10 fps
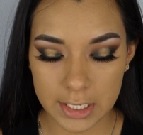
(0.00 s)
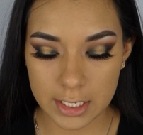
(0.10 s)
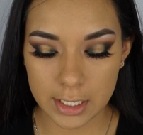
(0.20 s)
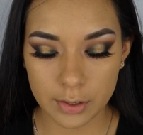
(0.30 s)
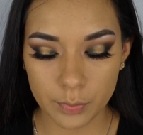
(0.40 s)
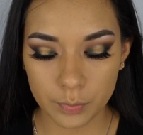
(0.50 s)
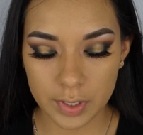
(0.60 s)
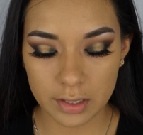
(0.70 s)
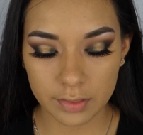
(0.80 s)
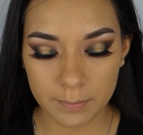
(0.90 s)
Going in
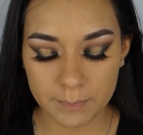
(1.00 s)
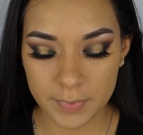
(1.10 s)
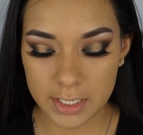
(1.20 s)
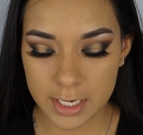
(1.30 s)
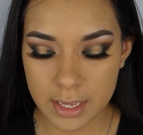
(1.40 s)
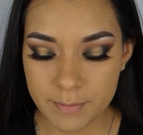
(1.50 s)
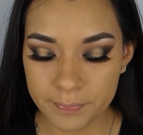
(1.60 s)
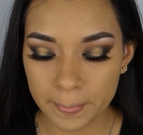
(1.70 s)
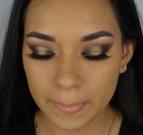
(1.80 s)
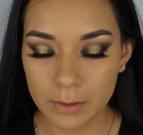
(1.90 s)
with
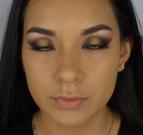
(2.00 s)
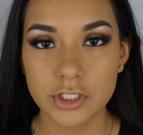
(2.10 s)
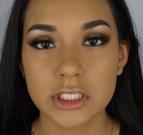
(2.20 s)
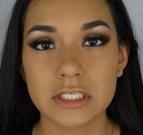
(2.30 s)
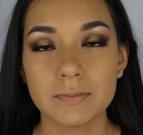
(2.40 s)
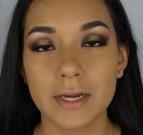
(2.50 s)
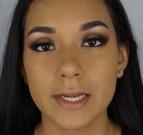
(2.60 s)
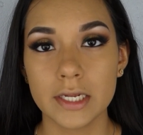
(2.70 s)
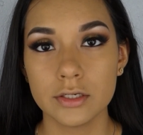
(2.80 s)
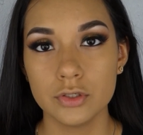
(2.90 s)
medium, which is
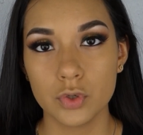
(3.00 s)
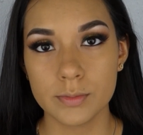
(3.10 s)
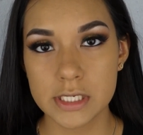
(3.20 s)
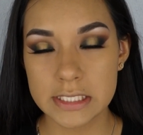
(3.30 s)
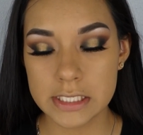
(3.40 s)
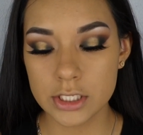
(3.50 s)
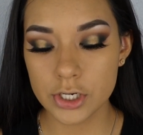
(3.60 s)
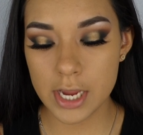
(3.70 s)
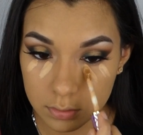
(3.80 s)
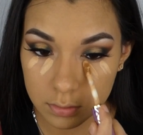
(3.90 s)
my normal
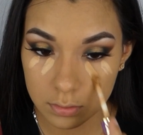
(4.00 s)
concealer.